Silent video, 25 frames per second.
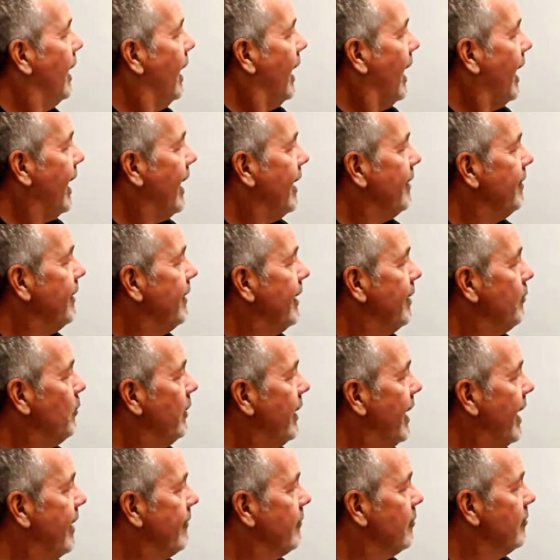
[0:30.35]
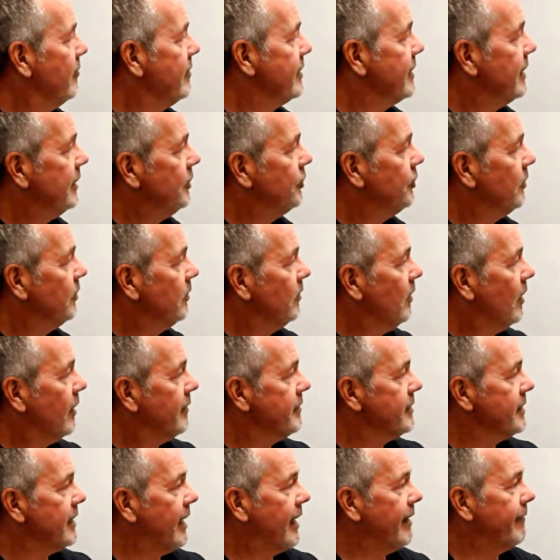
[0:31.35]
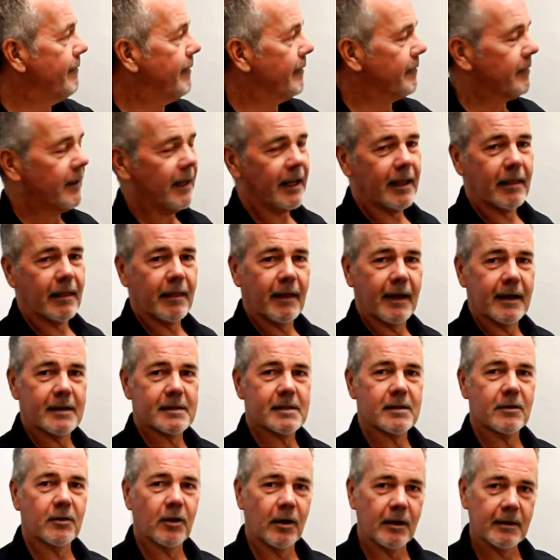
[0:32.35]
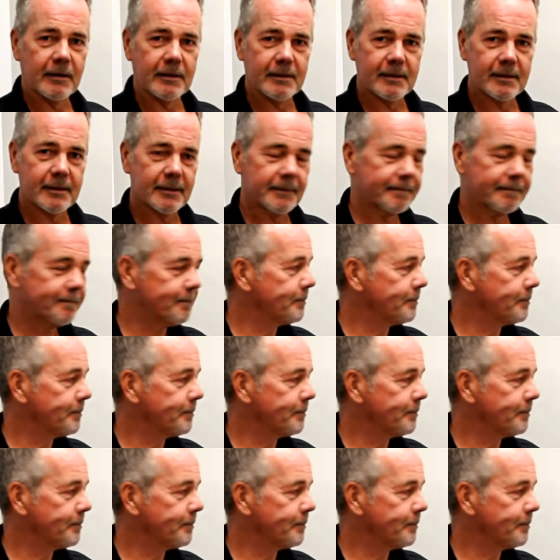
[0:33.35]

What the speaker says: and then we'd have a residual of say $15,000.